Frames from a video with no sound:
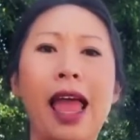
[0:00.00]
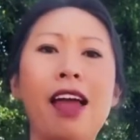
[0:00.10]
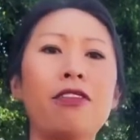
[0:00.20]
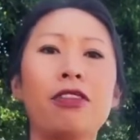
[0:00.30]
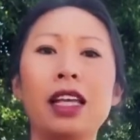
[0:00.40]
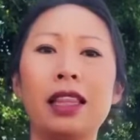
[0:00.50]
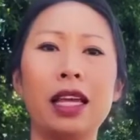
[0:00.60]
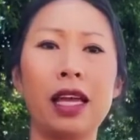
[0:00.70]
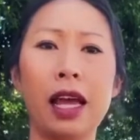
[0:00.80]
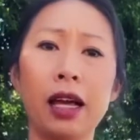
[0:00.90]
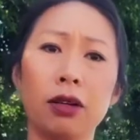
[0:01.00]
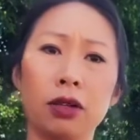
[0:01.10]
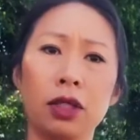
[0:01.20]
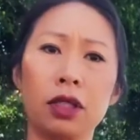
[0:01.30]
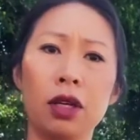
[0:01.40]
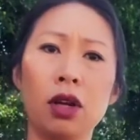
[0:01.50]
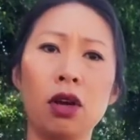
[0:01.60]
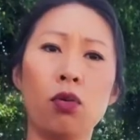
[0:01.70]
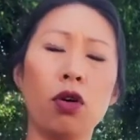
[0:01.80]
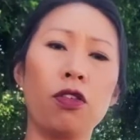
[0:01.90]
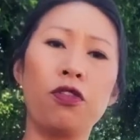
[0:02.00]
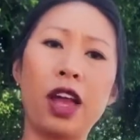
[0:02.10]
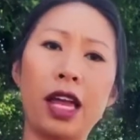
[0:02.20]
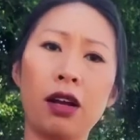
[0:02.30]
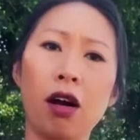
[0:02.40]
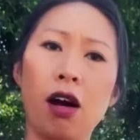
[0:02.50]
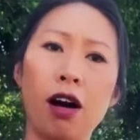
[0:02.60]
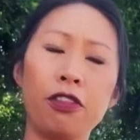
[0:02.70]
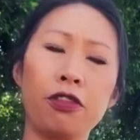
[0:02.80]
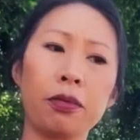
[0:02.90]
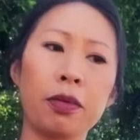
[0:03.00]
everything else will fade off